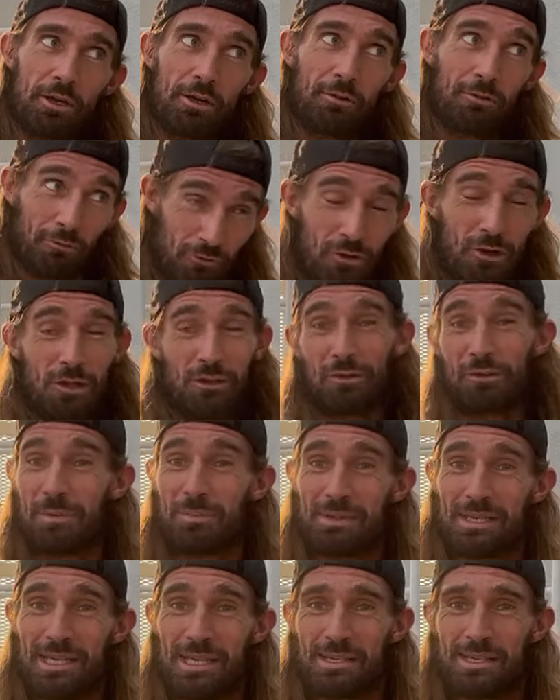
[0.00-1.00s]

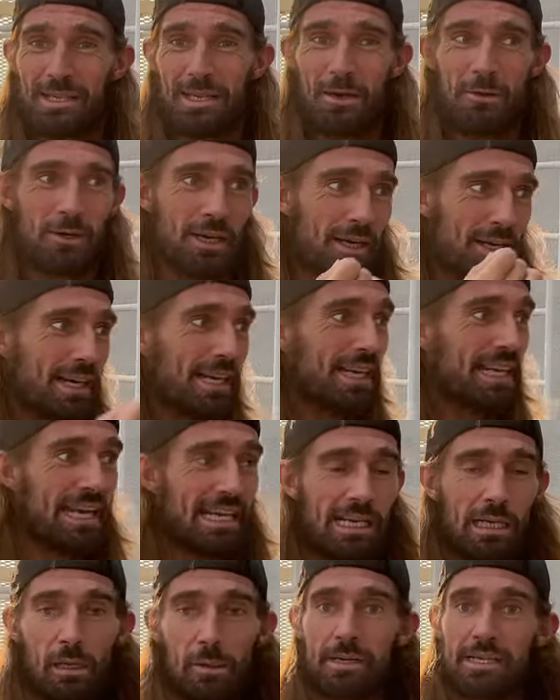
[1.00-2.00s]
33% slower in 8
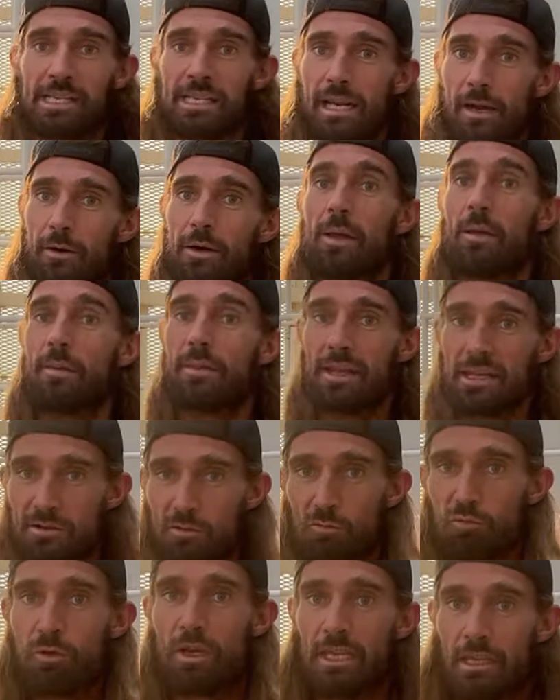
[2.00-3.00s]
kilometers an hour, and that's
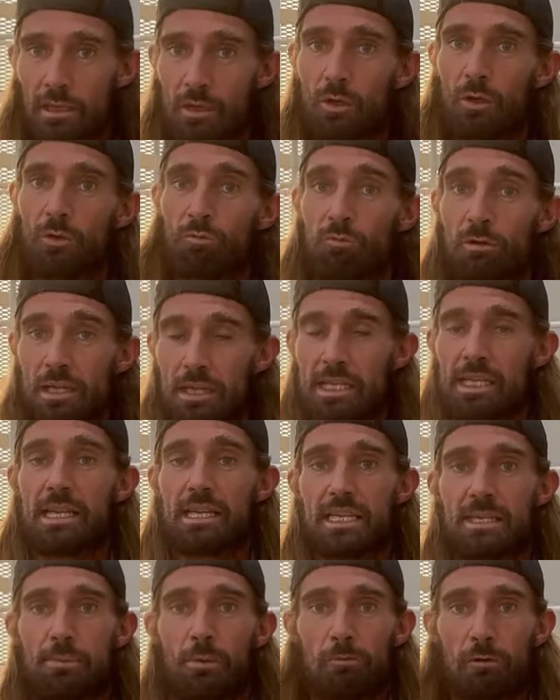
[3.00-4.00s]
really good, really
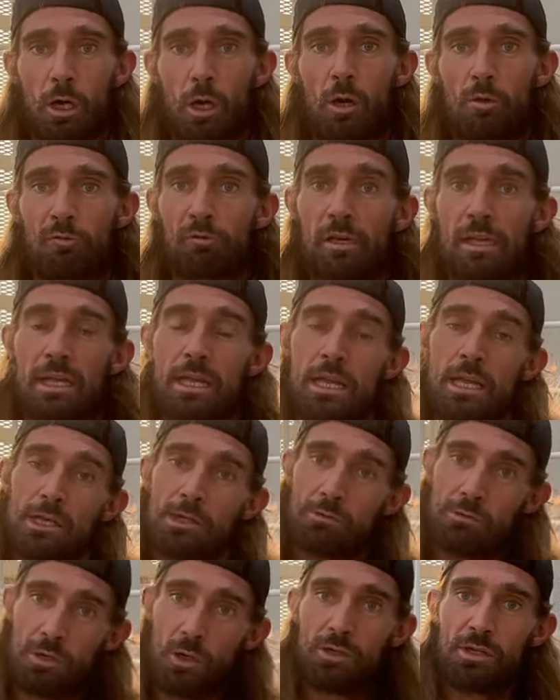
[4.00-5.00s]
sensible recovery. She
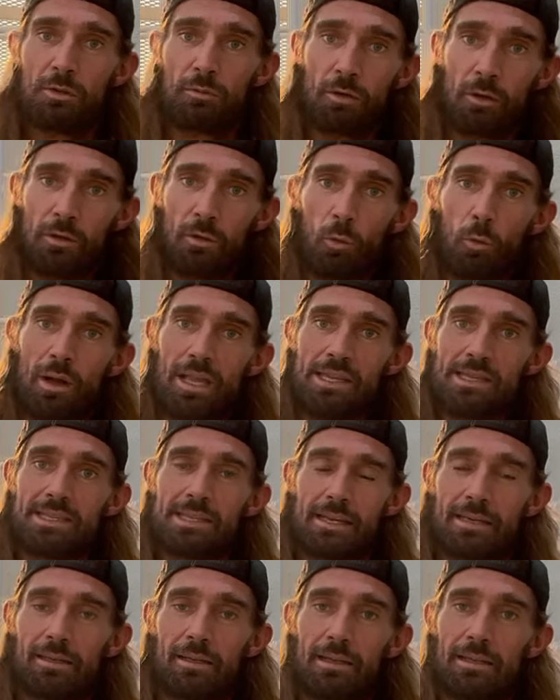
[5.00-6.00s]
was also doing the
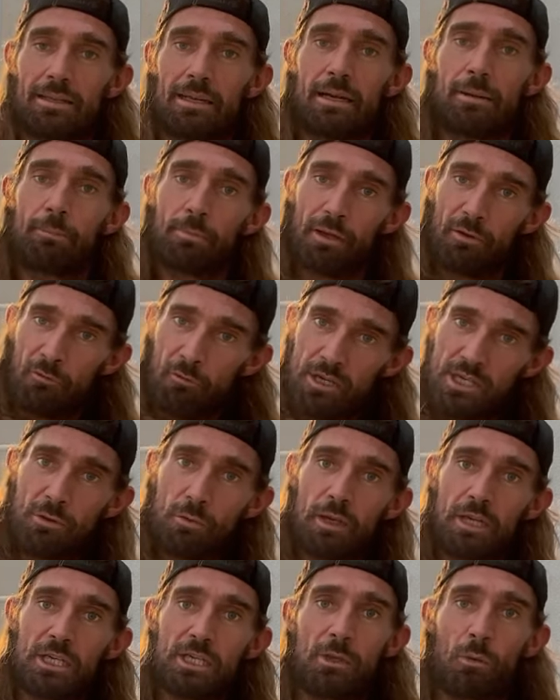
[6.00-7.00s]
Wednesday like that, but if we
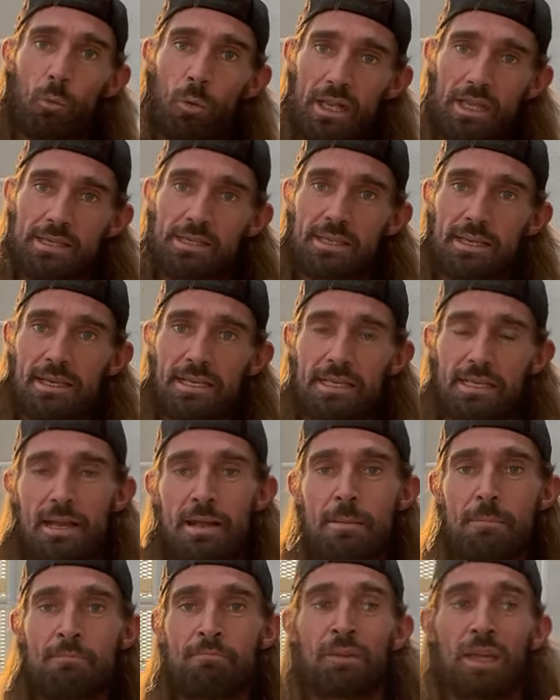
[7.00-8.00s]
switch the Wednesday
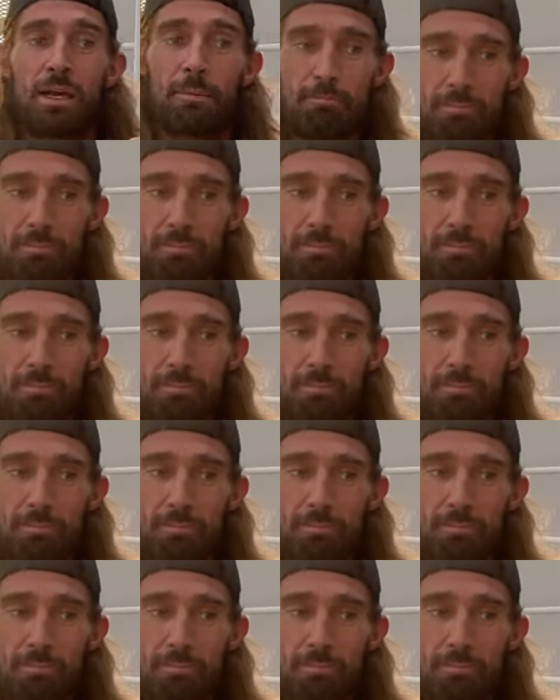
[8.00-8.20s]
and